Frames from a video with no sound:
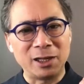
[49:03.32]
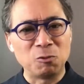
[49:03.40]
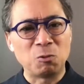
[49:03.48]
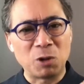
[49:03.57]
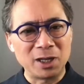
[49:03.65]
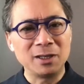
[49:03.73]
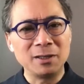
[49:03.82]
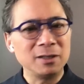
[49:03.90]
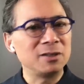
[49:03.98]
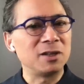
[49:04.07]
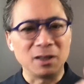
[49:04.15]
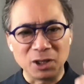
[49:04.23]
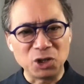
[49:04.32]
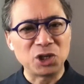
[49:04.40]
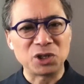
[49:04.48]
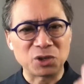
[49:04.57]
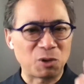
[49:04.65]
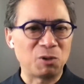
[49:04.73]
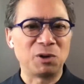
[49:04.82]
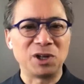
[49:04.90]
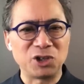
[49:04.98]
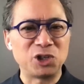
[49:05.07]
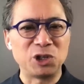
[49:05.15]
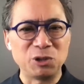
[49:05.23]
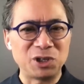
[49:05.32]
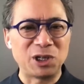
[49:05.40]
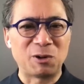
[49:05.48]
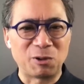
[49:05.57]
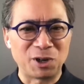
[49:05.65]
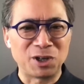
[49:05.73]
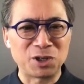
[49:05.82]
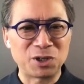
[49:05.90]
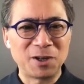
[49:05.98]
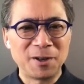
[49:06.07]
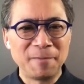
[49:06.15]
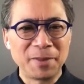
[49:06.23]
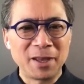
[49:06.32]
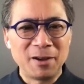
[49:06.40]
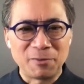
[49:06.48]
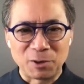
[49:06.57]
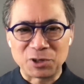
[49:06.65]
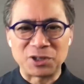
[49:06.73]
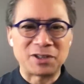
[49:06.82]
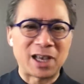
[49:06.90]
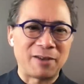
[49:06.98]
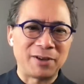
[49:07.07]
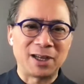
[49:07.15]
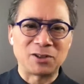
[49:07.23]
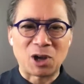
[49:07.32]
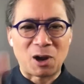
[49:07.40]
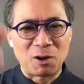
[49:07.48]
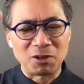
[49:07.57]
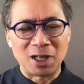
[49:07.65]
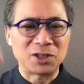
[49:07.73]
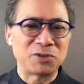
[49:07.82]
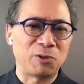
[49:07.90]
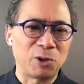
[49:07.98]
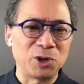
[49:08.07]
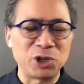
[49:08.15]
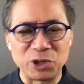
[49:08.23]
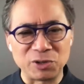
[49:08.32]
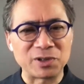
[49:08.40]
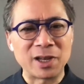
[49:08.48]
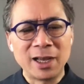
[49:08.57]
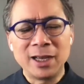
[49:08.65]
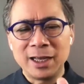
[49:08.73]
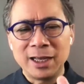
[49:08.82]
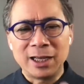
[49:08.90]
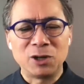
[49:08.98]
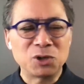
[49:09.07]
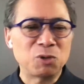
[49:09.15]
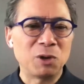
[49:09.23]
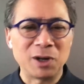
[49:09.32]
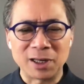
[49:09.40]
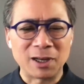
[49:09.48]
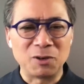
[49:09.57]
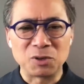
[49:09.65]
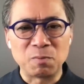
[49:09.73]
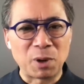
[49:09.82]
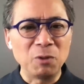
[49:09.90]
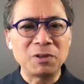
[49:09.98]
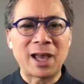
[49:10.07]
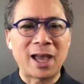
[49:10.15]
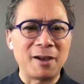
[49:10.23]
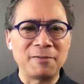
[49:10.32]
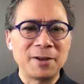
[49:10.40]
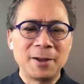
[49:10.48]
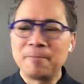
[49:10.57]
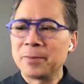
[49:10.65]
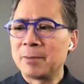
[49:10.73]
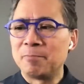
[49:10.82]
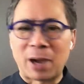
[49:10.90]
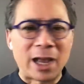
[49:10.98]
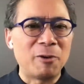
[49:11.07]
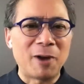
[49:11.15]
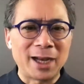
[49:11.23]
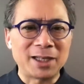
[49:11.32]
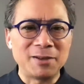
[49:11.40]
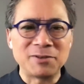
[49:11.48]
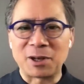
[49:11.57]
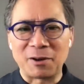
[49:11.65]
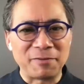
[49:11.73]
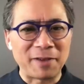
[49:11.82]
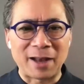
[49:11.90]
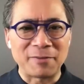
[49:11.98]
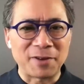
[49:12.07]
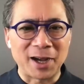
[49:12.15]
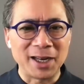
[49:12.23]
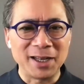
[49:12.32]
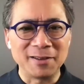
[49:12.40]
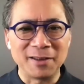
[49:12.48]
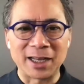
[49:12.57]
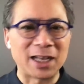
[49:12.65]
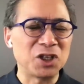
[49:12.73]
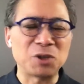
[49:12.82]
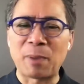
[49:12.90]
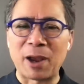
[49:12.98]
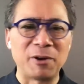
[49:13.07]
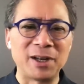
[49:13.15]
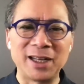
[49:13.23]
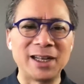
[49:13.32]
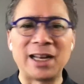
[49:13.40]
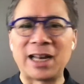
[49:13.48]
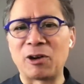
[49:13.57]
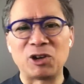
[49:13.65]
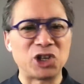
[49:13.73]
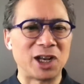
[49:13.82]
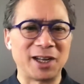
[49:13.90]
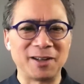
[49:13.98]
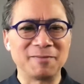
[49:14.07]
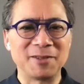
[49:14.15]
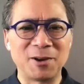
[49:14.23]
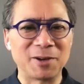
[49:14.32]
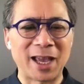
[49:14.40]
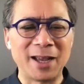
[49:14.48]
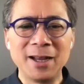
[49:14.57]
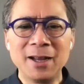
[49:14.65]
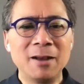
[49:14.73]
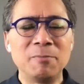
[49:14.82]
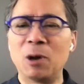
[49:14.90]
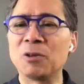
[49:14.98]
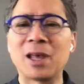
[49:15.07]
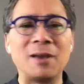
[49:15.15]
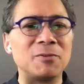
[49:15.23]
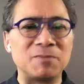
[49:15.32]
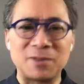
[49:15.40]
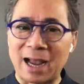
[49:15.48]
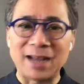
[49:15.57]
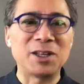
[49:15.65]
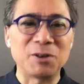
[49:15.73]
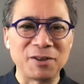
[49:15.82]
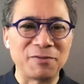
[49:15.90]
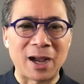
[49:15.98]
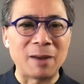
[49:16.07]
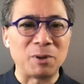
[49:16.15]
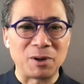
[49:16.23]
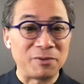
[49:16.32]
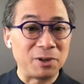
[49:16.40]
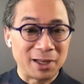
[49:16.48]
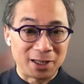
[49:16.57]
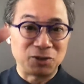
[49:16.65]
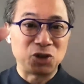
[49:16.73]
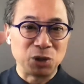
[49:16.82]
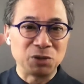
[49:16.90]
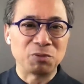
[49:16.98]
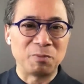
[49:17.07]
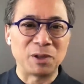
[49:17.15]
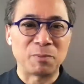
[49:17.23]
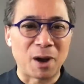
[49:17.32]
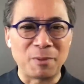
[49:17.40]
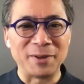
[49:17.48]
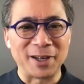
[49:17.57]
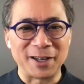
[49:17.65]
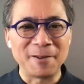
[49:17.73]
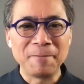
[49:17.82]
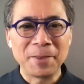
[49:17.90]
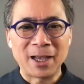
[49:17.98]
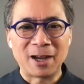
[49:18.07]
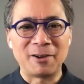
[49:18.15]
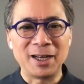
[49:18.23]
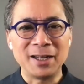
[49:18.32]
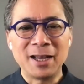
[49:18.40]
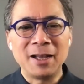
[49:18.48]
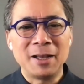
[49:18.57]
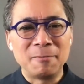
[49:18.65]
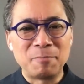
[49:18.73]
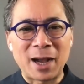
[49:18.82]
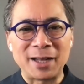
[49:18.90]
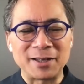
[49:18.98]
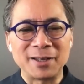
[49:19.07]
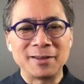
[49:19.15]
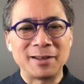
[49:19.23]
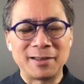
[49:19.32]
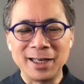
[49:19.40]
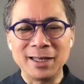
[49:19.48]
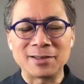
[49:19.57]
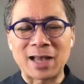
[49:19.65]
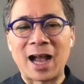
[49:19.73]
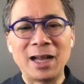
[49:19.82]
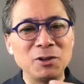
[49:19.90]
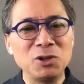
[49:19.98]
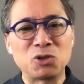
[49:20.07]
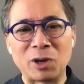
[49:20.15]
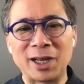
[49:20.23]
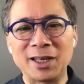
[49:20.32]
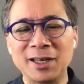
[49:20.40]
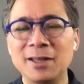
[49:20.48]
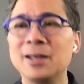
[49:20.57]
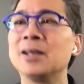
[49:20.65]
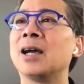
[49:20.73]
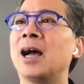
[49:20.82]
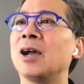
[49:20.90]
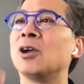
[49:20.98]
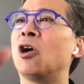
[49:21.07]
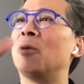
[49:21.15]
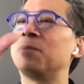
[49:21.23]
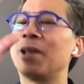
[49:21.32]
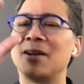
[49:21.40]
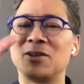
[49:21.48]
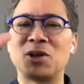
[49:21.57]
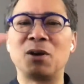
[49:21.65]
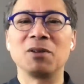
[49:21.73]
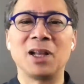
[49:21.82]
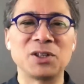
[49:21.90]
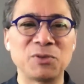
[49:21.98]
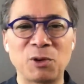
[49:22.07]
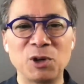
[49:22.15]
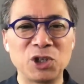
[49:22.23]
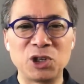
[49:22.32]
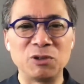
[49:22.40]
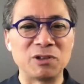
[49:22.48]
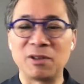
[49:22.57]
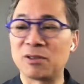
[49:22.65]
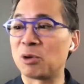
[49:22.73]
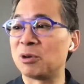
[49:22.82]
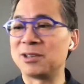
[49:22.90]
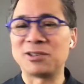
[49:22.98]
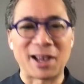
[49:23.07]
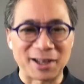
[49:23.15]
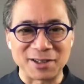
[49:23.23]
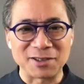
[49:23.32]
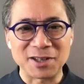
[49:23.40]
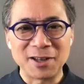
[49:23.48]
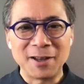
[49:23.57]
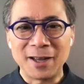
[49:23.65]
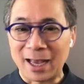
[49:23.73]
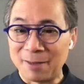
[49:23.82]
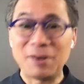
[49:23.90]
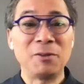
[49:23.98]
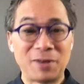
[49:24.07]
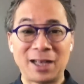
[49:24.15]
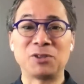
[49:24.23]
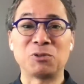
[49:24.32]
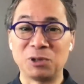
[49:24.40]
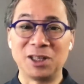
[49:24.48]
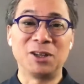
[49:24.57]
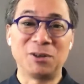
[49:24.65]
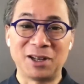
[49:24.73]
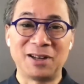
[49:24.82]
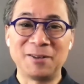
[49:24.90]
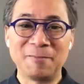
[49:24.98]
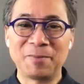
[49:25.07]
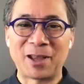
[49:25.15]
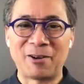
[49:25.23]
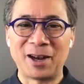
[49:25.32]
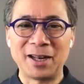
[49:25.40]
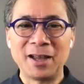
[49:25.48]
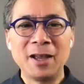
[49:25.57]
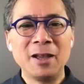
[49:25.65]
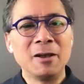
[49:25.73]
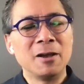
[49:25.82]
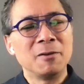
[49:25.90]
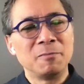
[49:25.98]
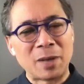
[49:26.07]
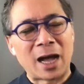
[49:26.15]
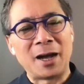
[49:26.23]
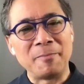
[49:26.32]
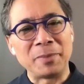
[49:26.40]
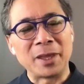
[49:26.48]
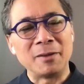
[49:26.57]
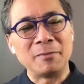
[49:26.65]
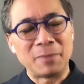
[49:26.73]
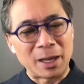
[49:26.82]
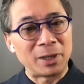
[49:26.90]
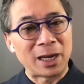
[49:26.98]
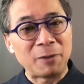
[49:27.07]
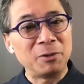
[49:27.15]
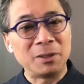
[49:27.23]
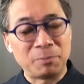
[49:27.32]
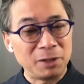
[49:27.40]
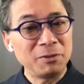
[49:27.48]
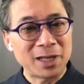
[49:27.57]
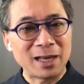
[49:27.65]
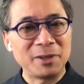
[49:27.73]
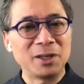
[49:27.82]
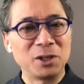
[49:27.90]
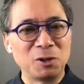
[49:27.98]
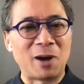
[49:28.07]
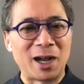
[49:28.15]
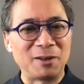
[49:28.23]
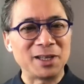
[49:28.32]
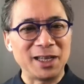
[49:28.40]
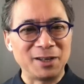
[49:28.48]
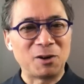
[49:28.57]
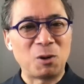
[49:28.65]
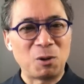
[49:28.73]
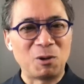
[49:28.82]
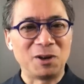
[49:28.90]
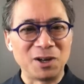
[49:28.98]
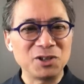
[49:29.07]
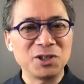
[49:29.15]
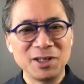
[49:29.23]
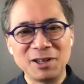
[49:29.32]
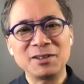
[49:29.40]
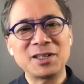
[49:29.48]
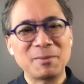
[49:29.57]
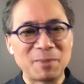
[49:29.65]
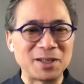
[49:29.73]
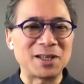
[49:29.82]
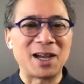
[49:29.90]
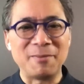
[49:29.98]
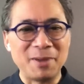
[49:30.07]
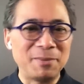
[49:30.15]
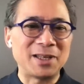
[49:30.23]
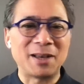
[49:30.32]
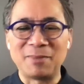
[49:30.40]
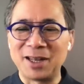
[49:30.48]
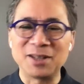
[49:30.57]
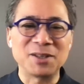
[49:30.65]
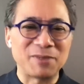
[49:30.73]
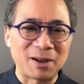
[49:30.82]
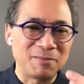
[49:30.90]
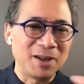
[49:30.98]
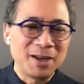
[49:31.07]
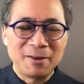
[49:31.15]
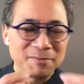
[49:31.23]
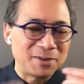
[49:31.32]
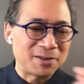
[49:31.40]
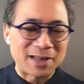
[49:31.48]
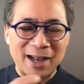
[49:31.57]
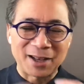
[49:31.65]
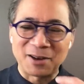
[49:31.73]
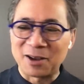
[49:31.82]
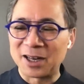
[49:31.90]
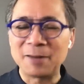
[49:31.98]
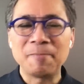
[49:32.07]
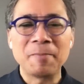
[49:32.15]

one delicious orange, juicy orange, versus having a tall glass of orange juice, here's where it goes. Both have bioactives that are fat-fighting, like hesperidin and naringenin, okay? Both have dietary fiber if you get juice with pulp in it, all right? But the thing is, I could gulp down a tall glass of orange juice in 30 seconds, and it would taste really good, all right? But it would take me a little while to eat a whole orange. You know, I'll take my time, maybe 10 minutes if I'm snacking on it.